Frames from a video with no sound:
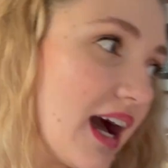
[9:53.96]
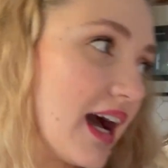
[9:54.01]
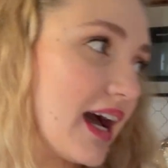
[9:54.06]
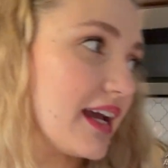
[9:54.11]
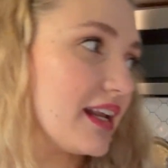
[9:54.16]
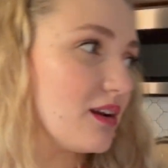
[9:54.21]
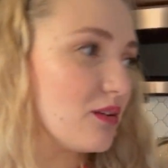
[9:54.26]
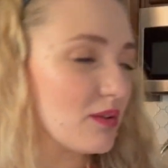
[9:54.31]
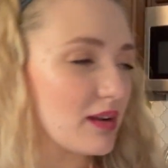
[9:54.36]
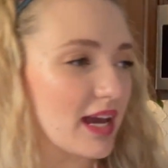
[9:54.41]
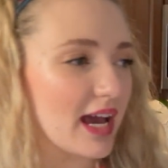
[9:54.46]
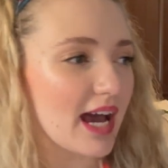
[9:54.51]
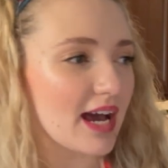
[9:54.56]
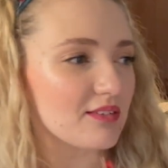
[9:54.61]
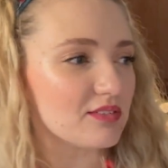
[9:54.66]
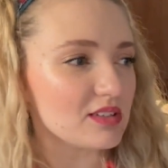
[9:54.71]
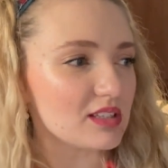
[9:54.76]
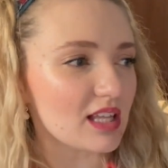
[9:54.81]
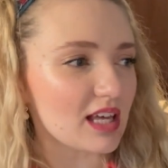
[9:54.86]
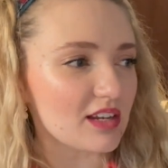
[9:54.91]
I don't have
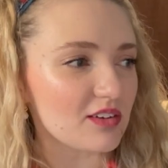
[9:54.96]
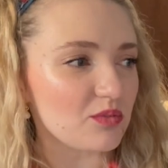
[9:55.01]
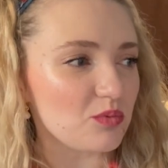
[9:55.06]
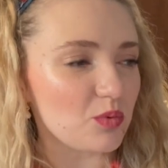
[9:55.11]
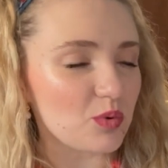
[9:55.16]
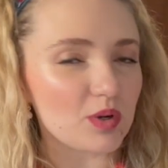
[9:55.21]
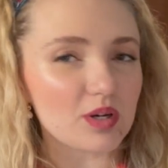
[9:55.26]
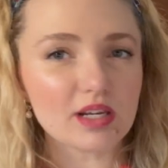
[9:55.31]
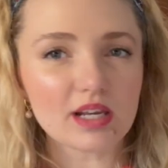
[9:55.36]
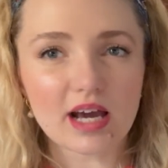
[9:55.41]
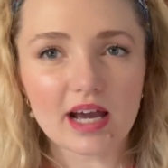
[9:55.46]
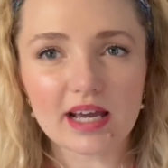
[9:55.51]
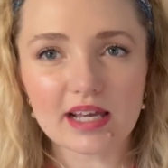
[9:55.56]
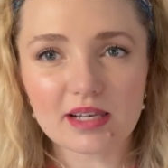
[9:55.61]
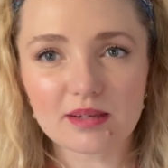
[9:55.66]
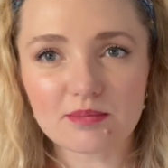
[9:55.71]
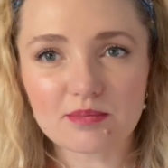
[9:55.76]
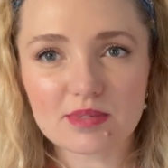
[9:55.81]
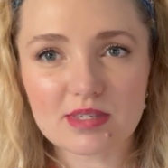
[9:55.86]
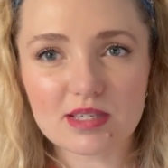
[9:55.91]
a lot of wood
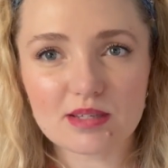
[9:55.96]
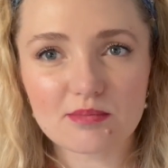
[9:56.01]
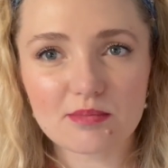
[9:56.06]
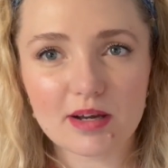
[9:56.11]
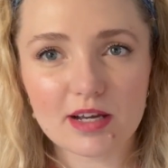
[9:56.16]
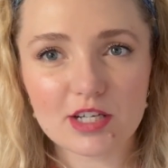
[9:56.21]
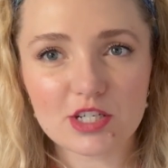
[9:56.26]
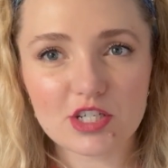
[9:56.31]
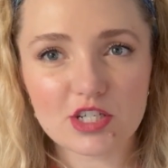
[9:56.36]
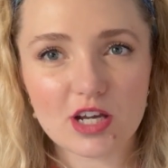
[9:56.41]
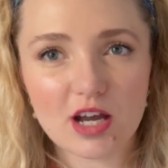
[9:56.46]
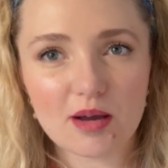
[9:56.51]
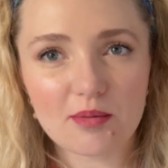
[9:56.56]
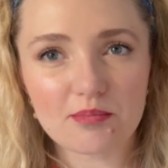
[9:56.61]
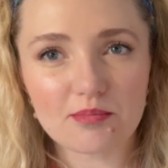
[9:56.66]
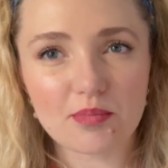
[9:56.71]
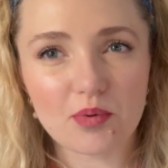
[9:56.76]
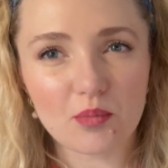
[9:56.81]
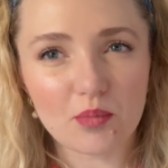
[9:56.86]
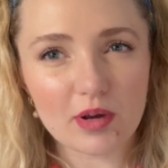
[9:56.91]
items in my shop,
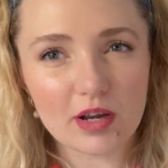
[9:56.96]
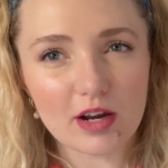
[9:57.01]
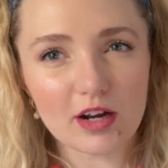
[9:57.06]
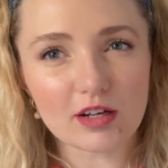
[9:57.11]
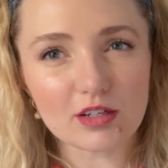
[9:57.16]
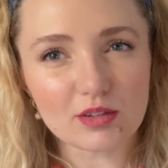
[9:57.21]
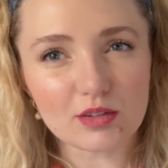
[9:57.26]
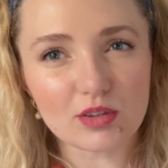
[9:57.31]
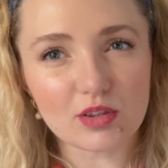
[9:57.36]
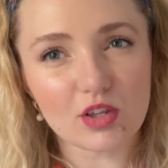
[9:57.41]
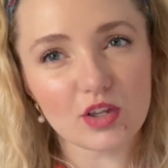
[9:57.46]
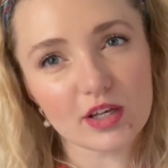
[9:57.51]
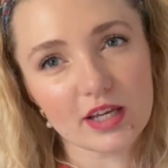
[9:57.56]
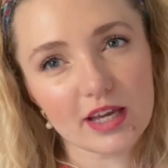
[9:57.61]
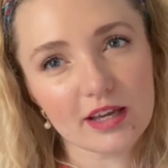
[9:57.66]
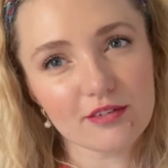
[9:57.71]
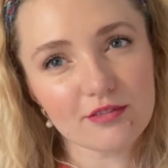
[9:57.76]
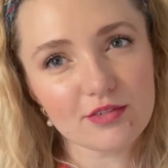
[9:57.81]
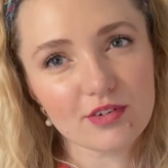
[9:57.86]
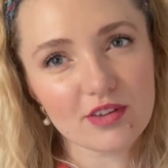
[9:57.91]
but we are
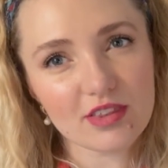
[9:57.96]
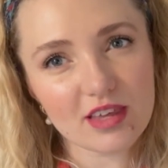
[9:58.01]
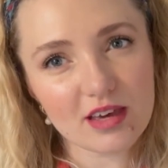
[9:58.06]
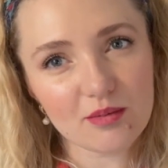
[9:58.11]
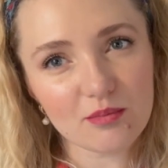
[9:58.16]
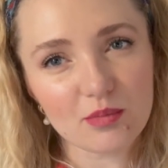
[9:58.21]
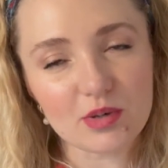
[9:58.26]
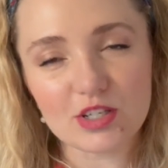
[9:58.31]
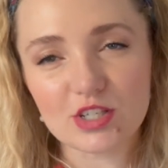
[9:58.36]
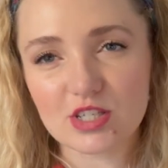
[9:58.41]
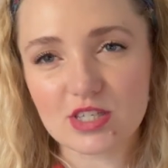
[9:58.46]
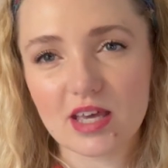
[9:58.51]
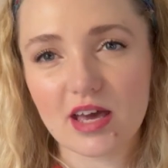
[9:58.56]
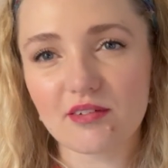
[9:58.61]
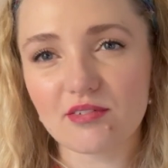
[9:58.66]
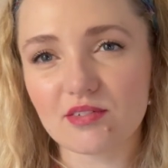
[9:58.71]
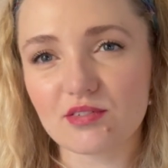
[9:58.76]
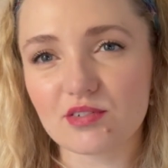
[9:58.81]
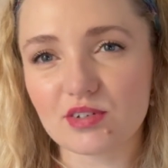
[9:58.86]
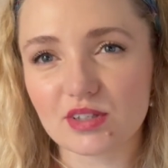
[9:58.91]
looking for them. We just
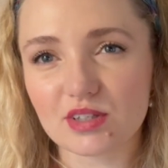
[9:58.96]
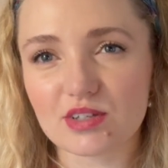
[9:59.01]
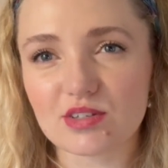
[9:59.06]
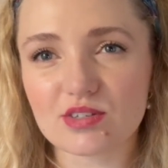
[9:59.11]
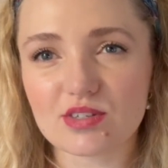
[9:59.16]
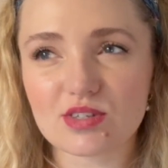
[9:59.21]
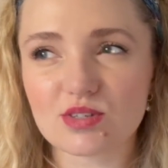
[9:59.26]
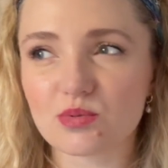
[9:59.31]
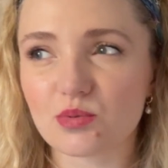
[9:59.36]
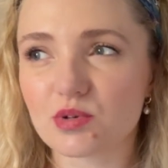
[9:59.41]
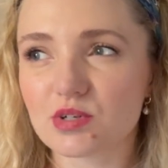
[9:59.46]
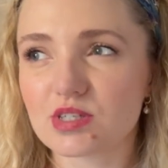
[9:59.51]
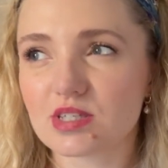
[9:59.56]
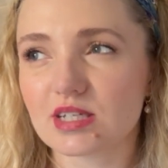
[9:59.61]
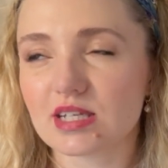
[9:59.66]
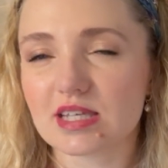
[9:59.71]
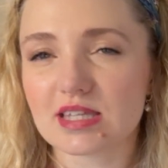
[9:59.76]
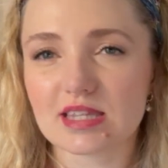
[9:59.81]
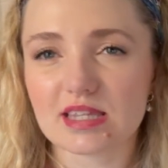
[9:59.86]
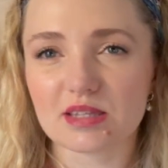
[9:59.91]
haven't really sourced
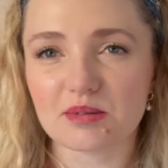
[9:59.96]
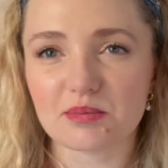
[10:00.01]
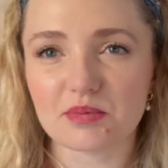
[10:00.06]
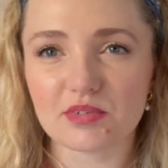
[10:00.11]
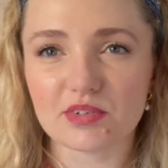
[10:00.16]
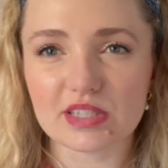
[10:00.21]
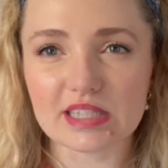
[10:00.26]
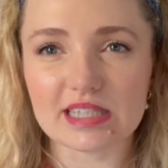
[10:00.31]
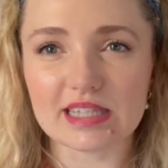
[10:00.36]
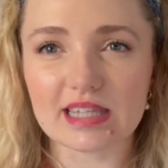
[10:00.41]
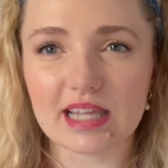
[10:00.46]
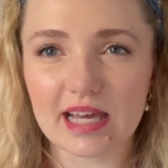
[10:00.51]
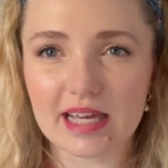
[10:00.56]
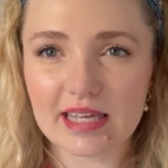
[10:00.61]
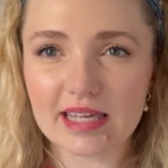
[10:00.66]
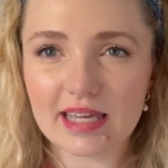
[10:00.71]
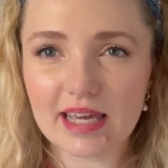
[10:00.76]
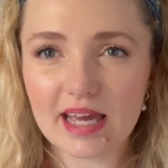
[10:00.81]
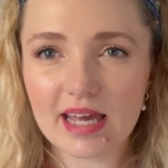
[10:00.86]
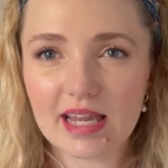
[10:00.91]
anything that we really
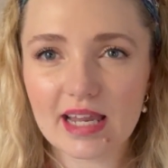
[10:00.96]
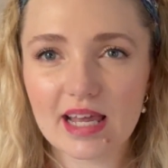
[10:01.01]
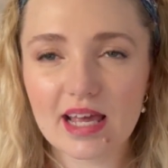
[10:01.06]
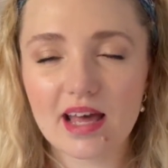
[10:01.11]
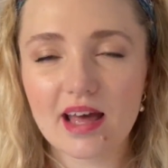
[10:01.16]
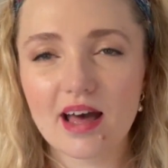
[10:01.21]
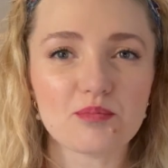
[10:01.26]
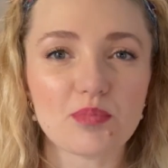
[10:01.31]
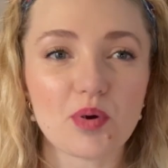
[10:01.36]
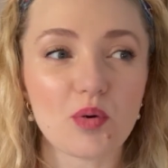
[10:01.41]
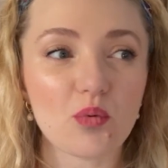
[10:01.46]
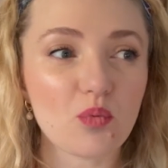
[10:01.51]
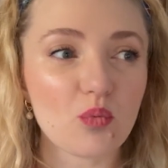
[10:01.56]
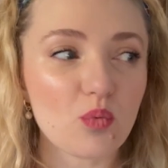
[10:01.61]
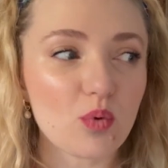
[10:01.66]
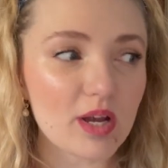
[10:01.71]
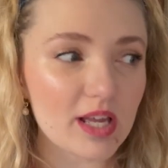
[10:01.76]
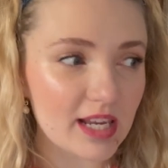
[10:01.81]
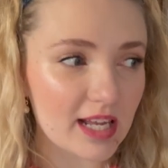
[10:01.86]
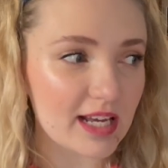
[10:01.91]
like yet. But
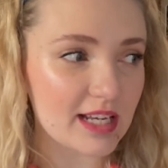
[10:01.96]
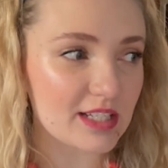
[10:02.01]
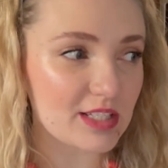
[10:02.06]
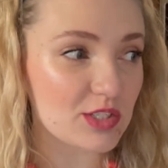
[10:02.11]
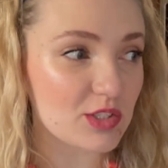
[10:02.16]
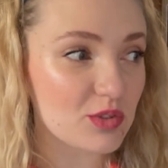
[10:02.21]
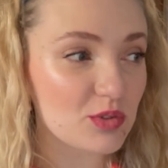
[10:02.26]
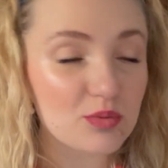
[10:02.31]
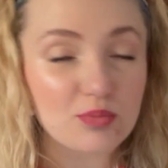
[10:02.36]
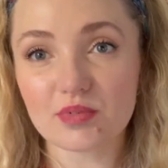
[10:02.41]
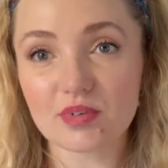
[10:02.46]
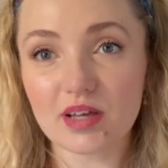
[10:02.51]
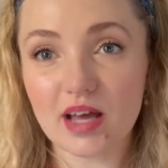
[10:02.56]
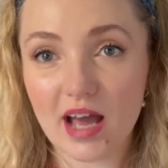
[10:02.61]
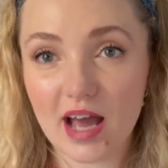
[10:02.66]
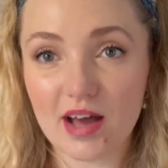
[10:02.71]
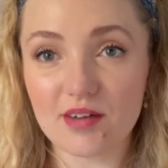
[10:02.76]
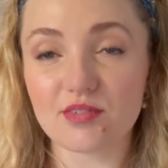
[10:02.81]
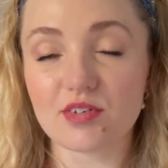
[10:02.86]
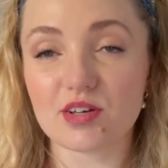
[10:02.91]
when I do
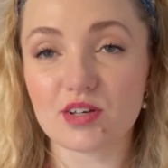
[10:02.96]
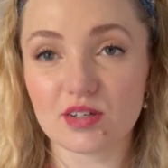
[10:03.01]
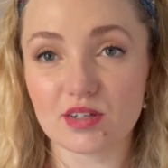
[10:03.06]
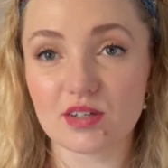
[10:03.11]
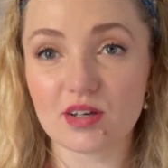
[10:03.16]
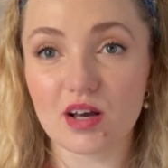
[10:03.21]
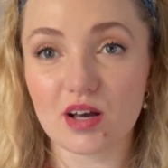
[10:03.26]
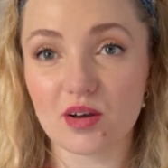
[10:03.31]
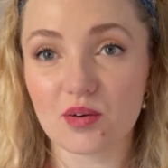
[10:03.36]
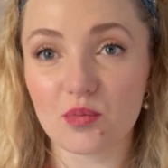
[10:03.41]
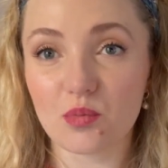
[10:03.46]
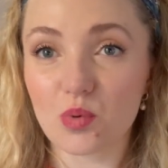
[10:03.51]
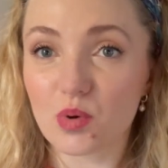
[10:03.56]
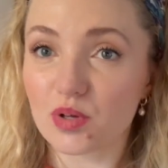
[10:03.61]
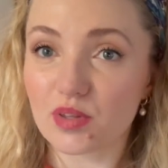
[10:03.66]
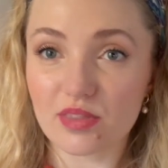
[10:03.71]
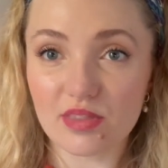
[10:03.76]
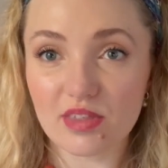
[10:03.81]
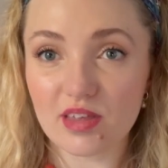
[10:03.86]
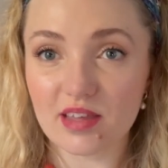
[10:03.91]
have a
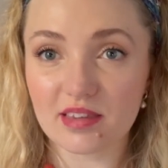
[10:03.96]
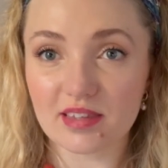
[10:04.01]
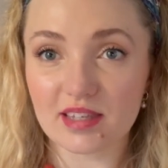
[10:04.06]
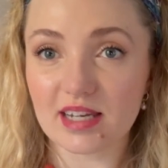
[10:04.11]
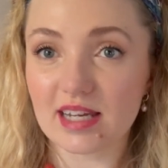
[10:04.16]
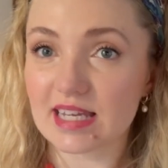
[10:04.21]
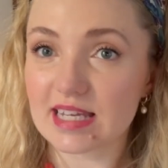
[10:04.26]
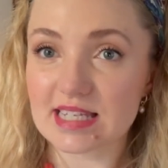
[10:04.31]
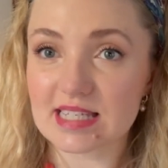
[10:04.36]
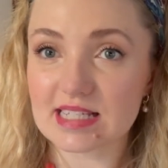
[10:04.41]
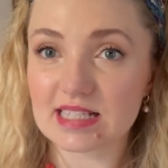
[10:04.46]
wood thing that I need to